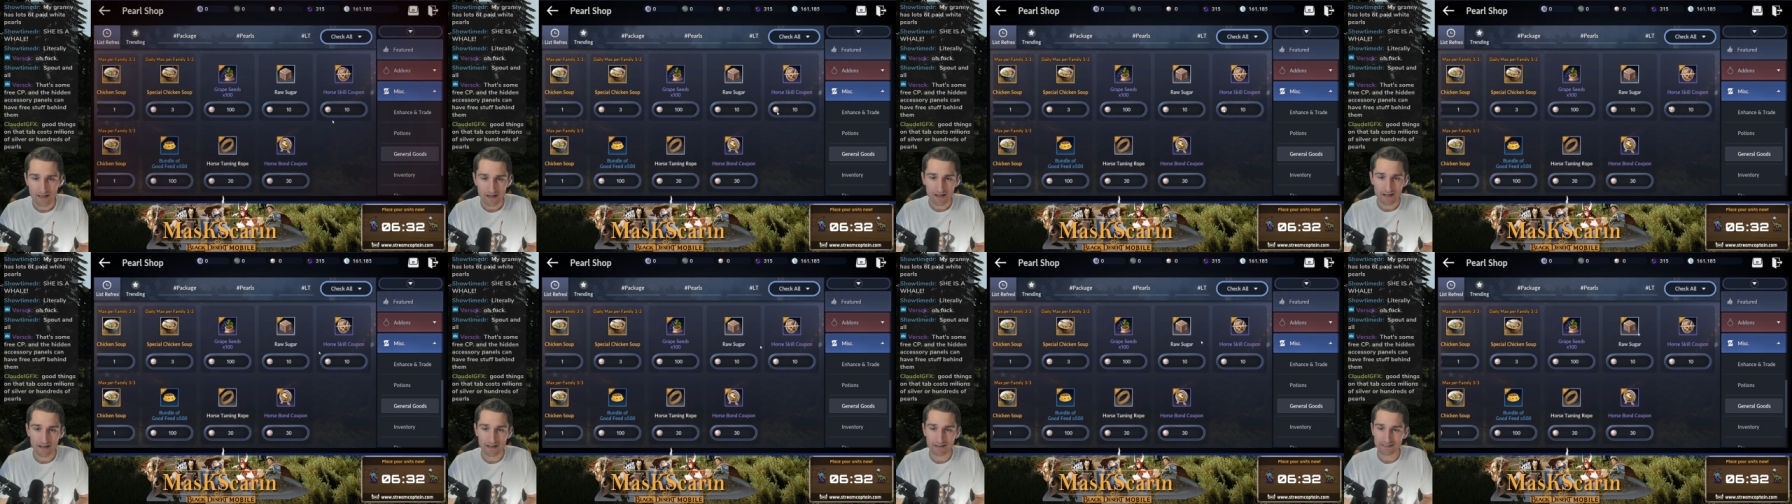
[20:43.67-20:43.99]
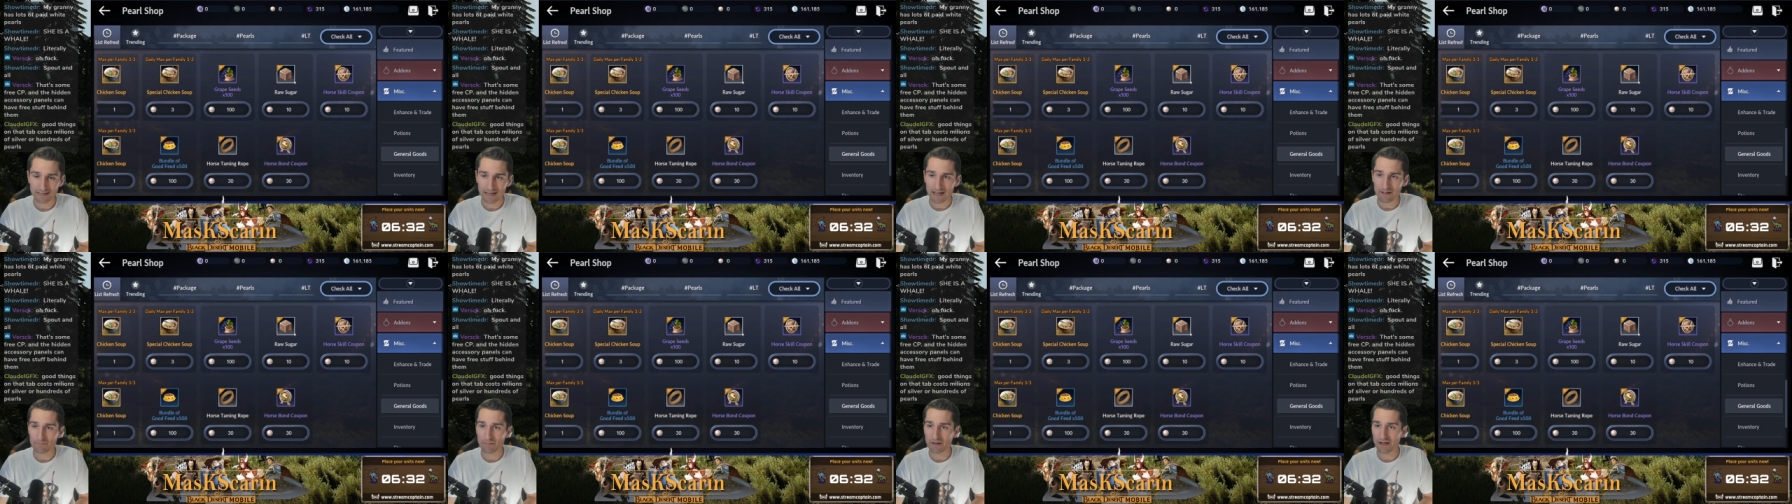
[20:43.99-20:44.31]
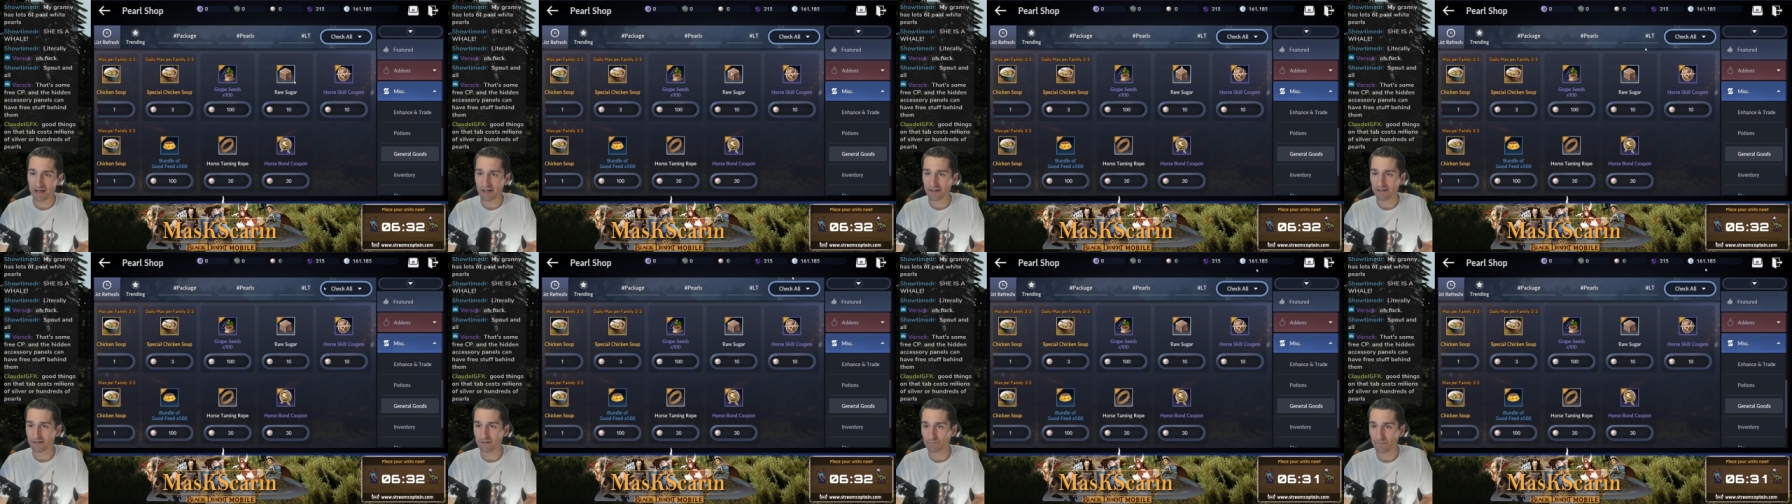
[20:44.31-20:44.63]
I, I
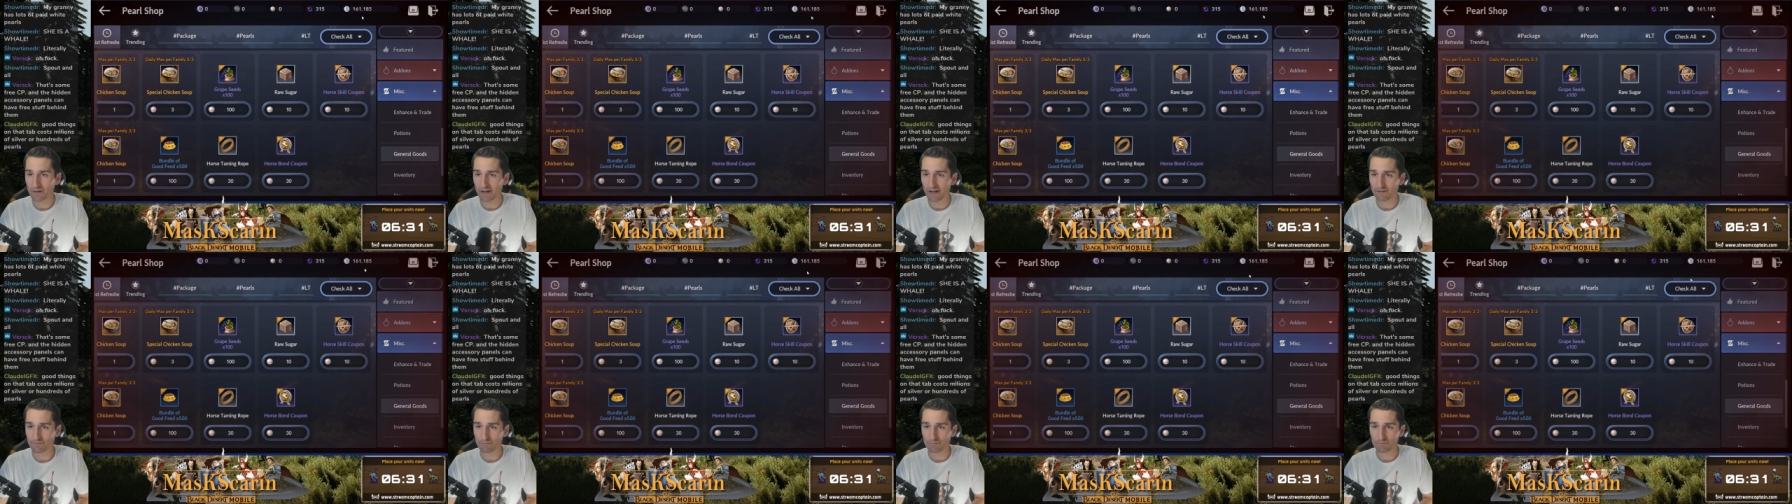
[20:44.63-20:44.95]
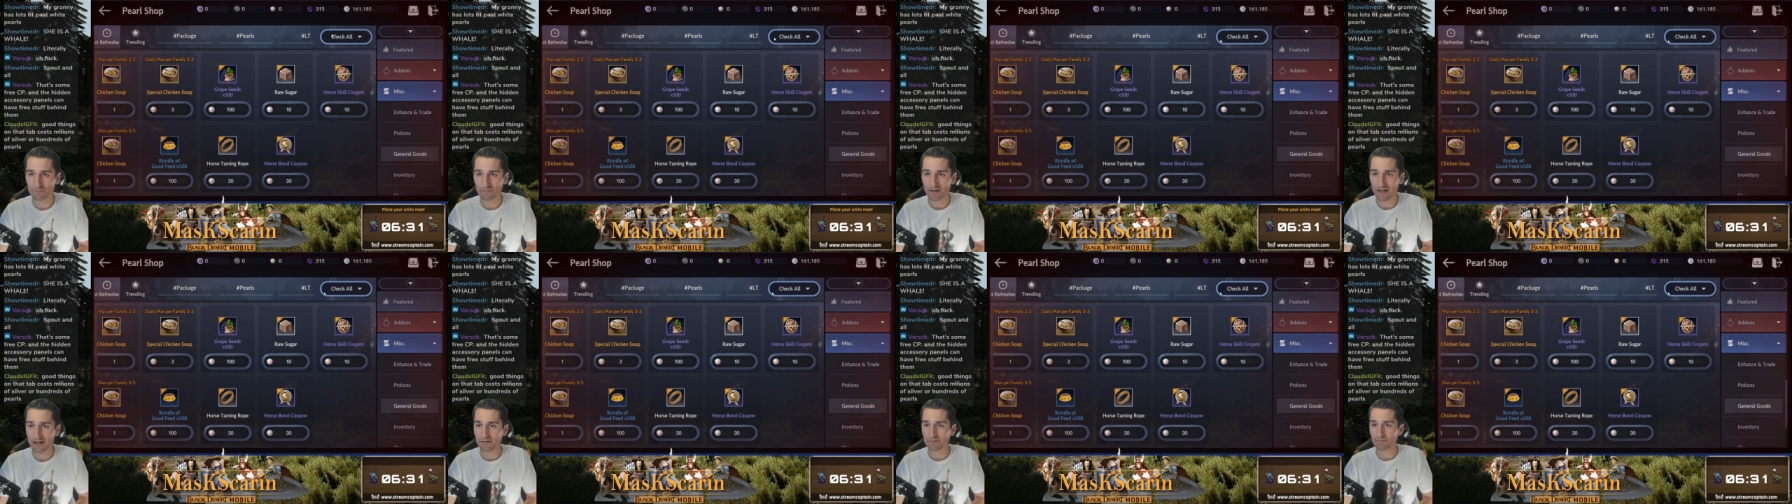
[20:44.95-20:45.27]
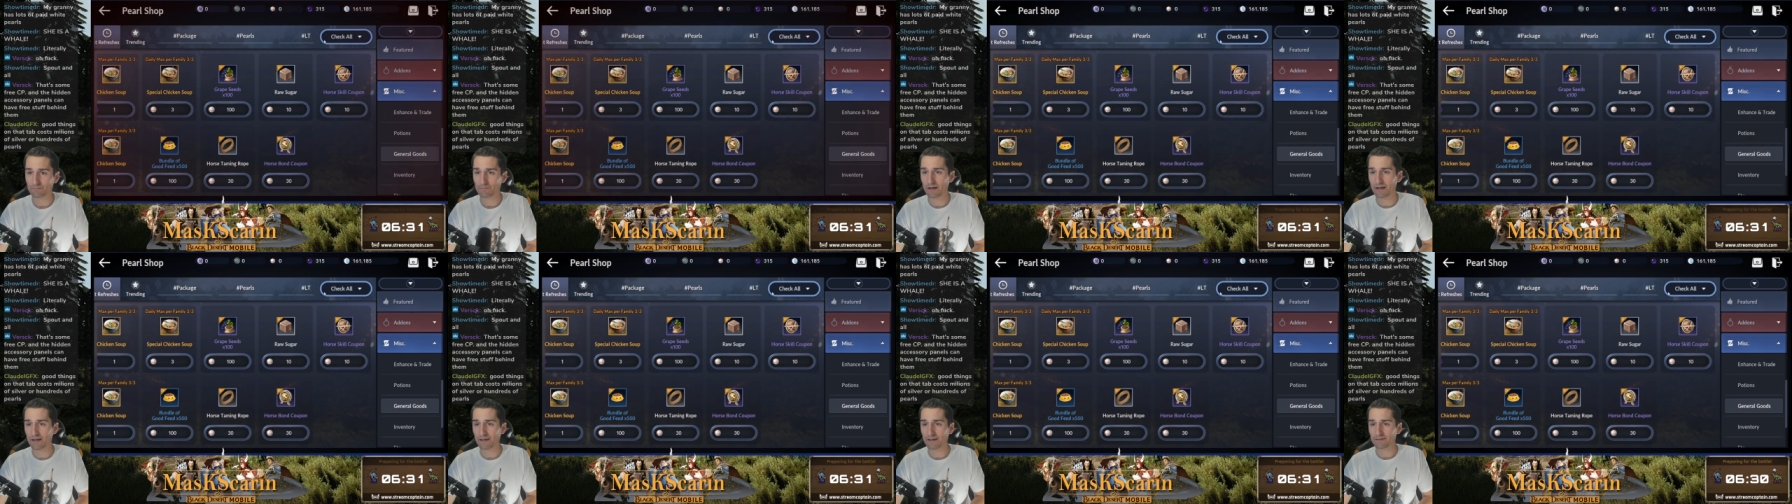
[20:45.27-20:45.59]
buy my, I,
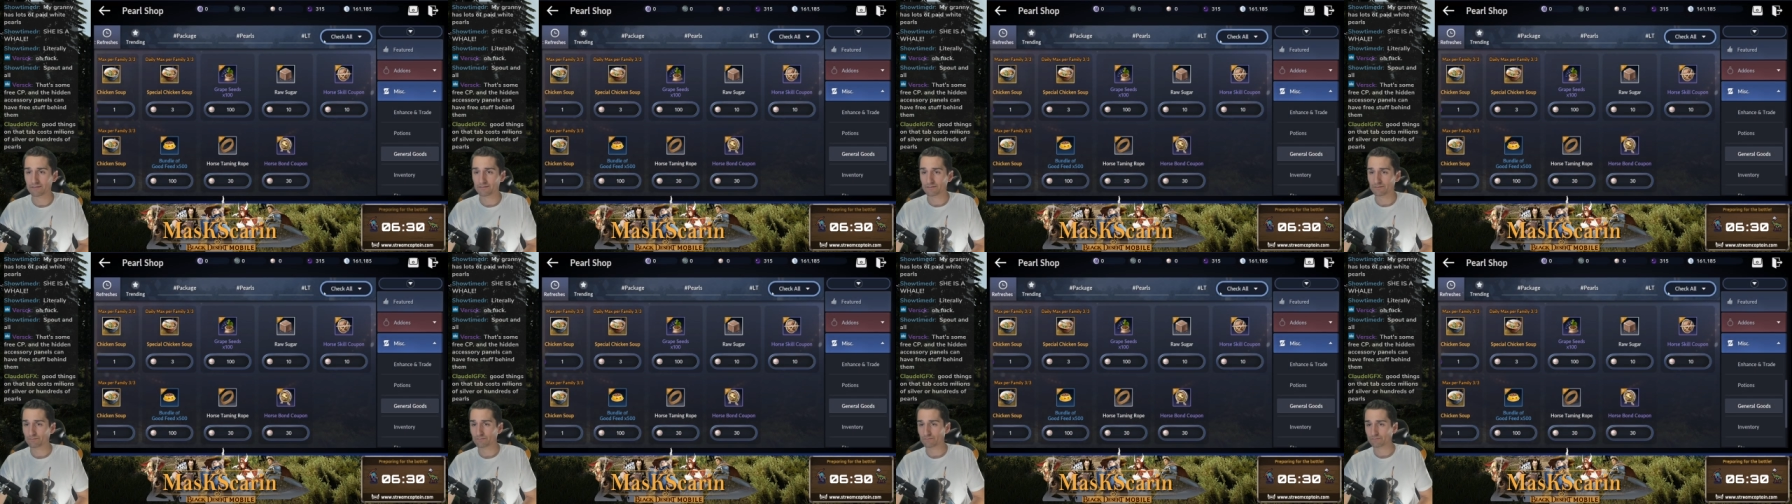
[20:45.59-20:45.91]
my,